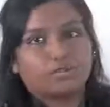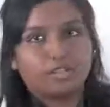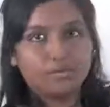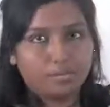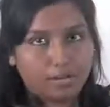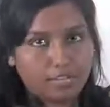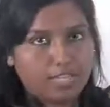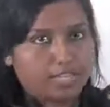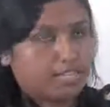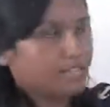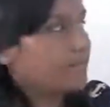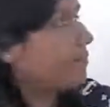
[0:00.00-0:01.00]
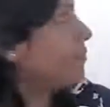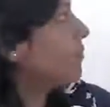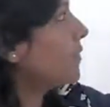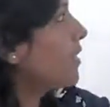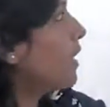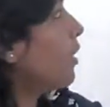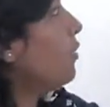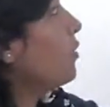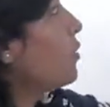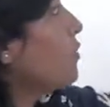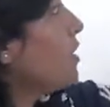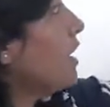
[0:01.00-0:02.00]
this process. Now
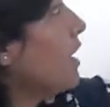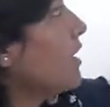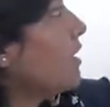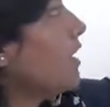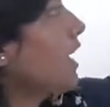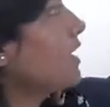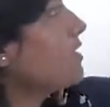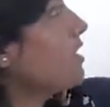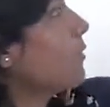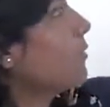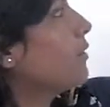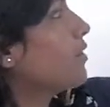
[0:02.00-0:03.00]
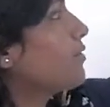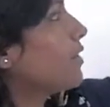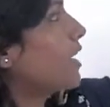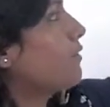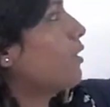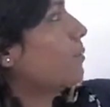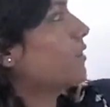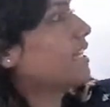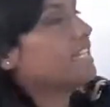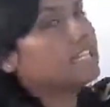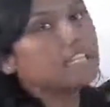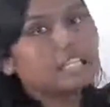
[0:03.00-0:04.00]
you see the next number which we have
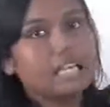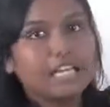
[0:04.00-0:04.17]
obtained is